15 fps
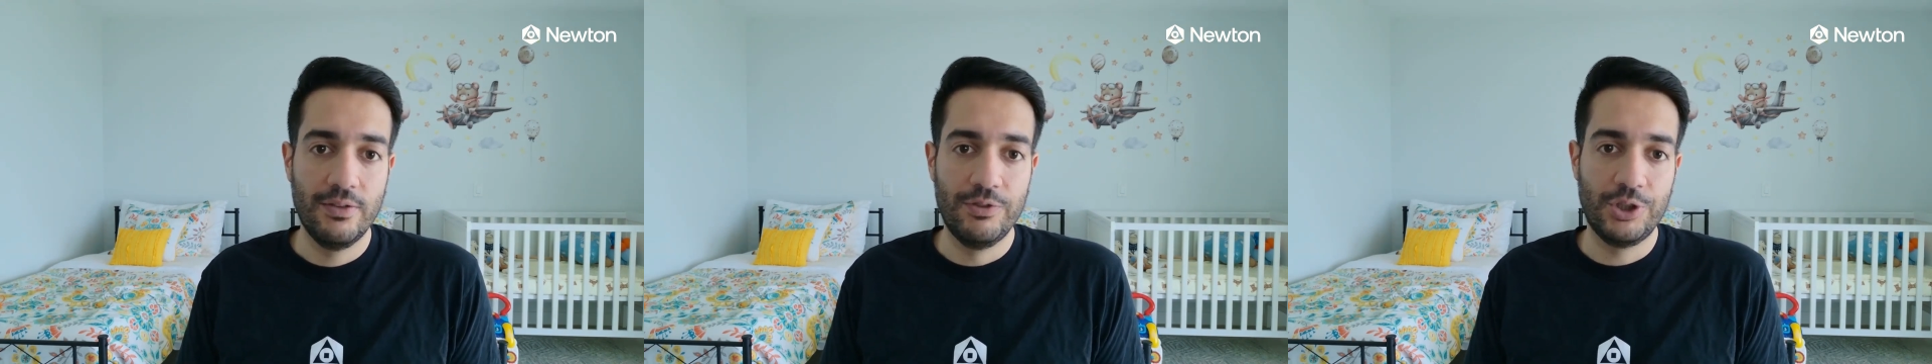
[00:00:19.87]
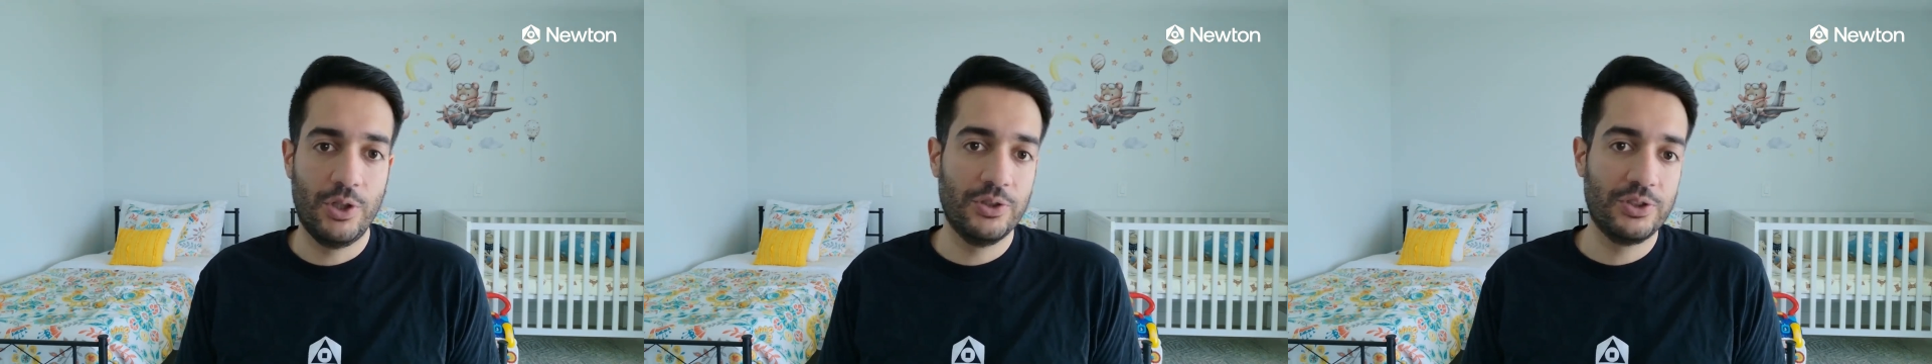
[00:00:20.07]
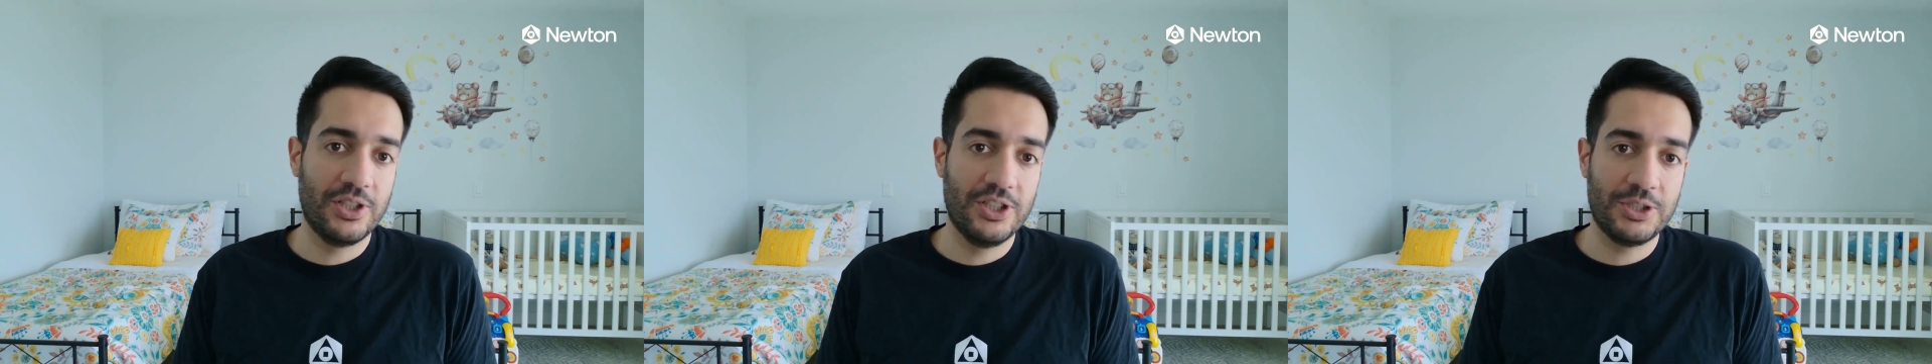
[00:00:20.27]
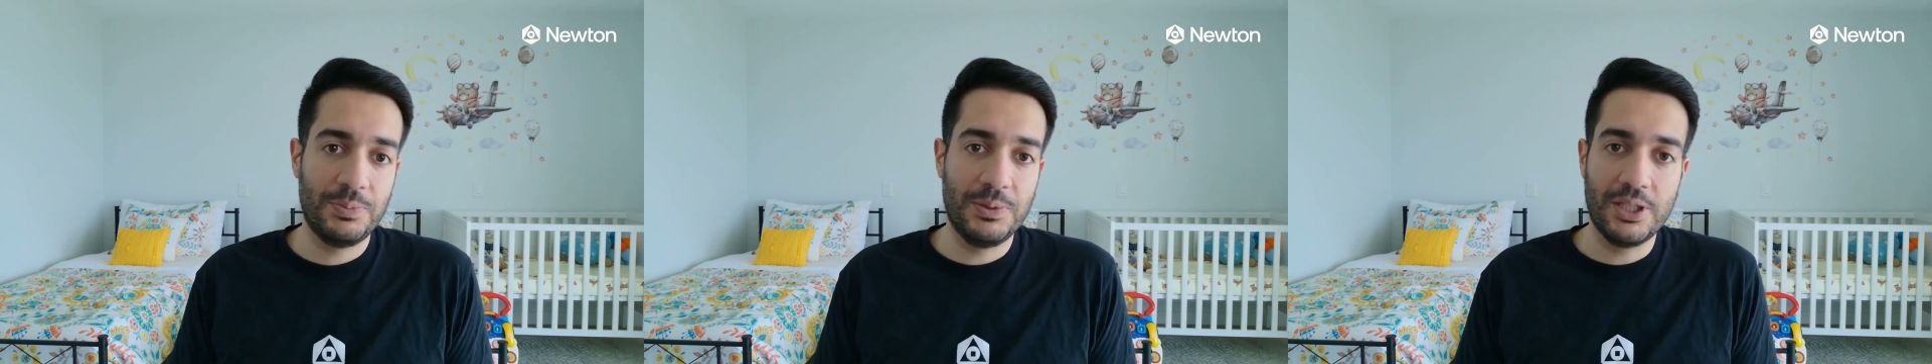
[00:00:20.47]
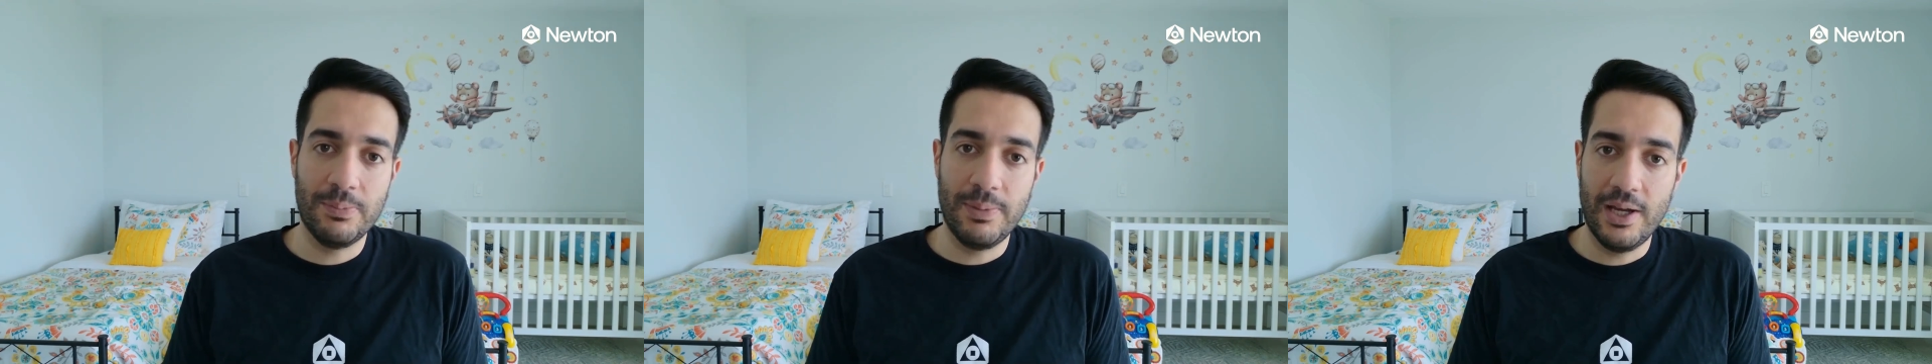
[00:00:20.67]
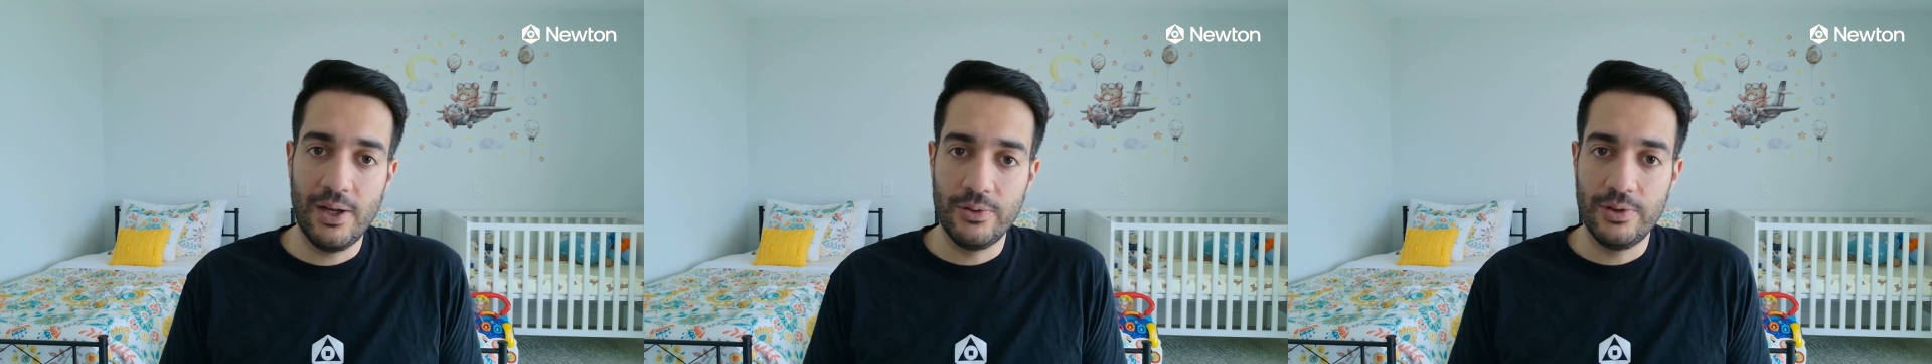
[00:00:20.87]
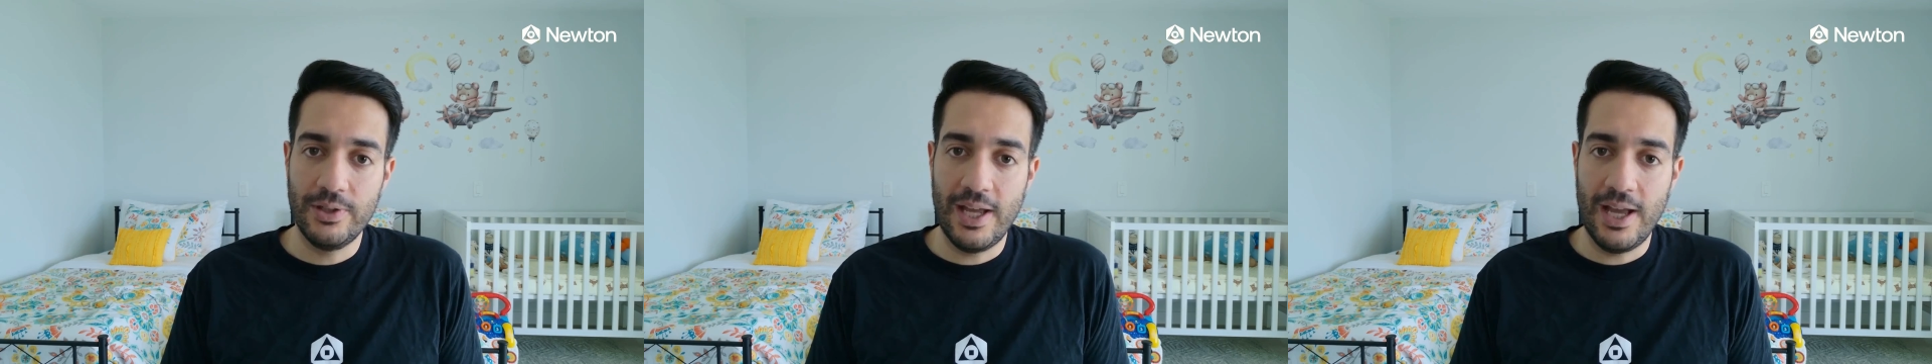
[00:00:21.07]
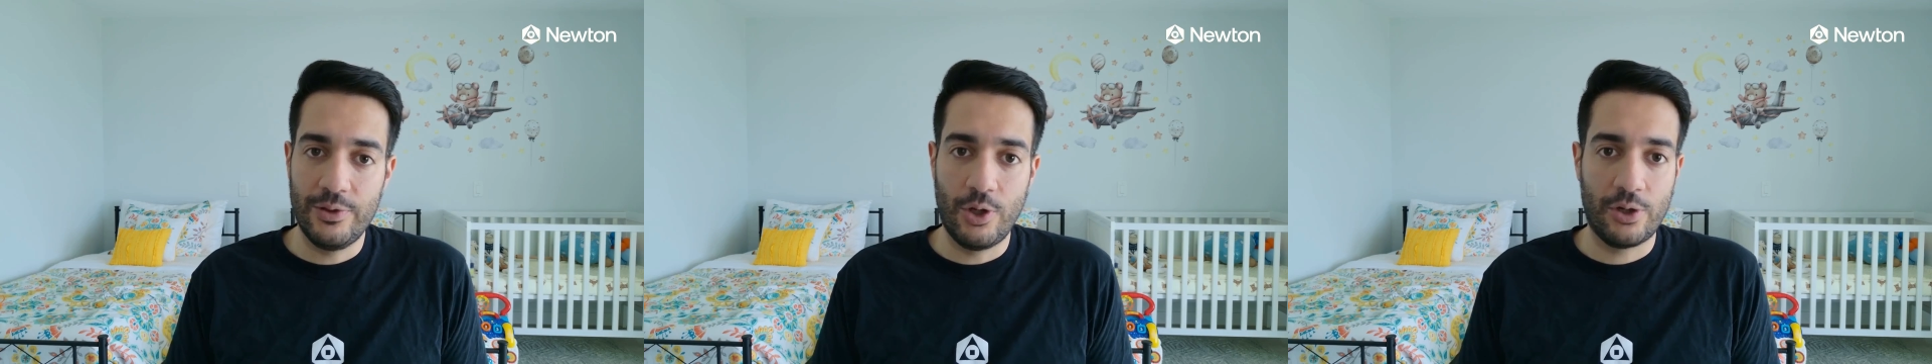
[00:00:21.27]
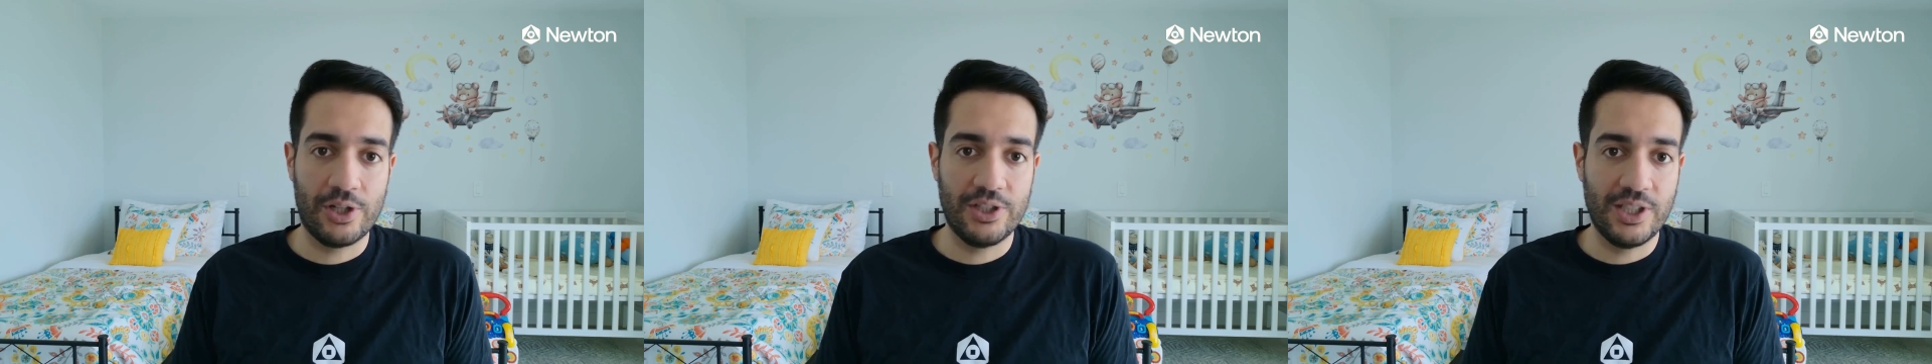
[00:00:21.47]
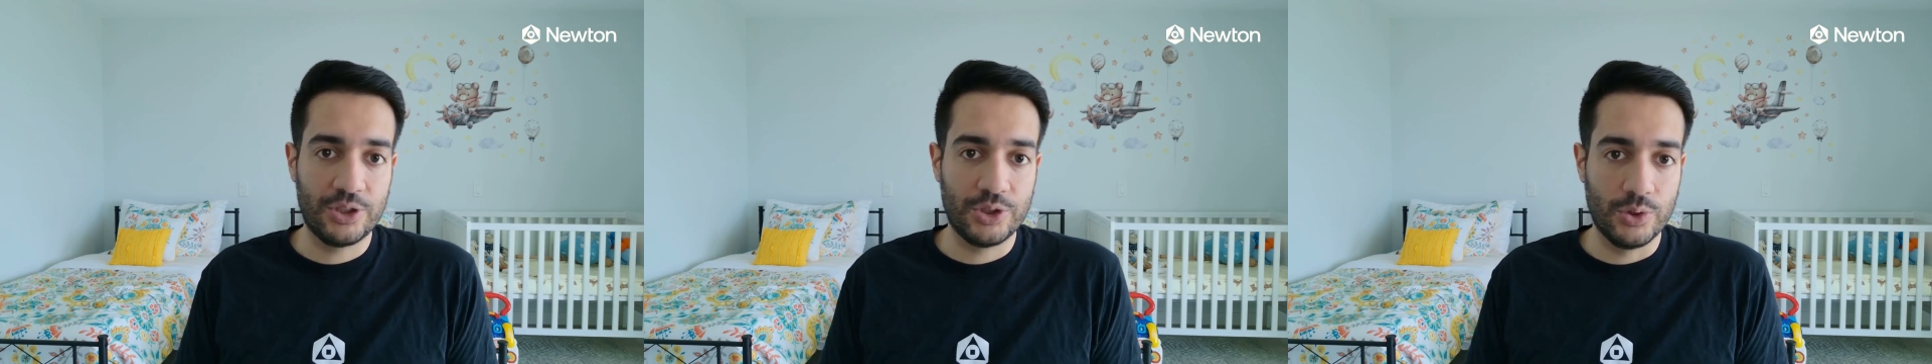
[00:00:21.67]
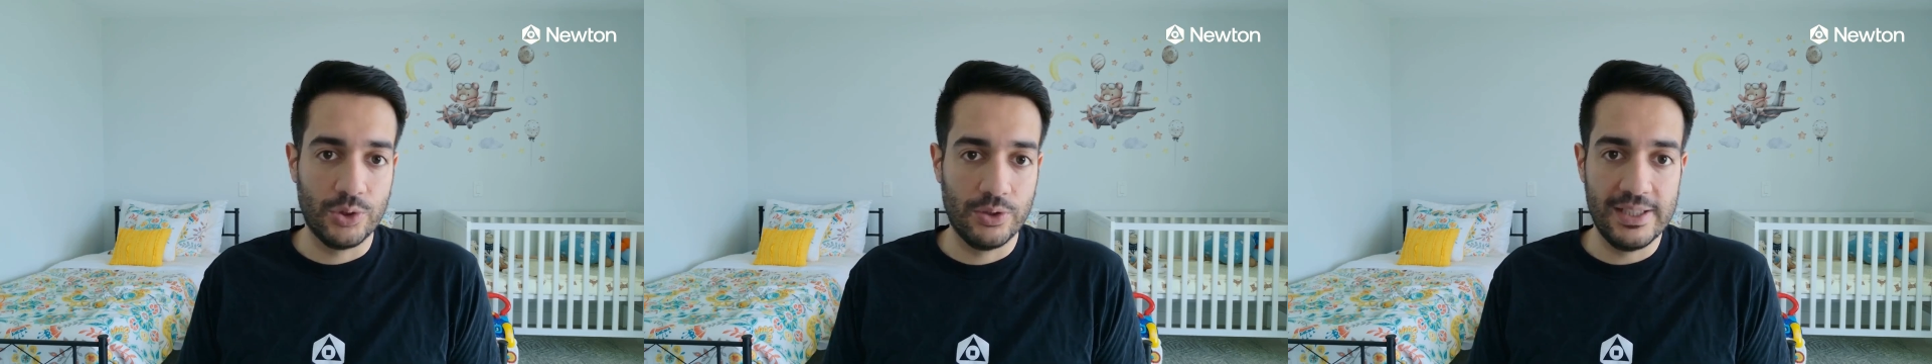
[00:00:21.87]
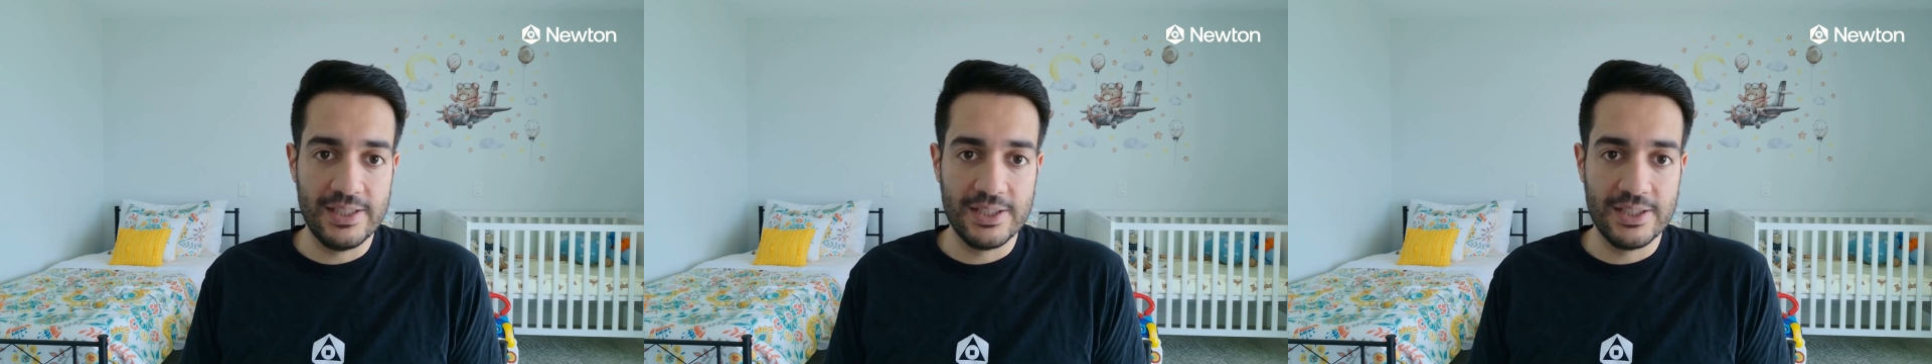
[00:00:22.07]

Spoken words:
Vishal is going to speak about how the architecture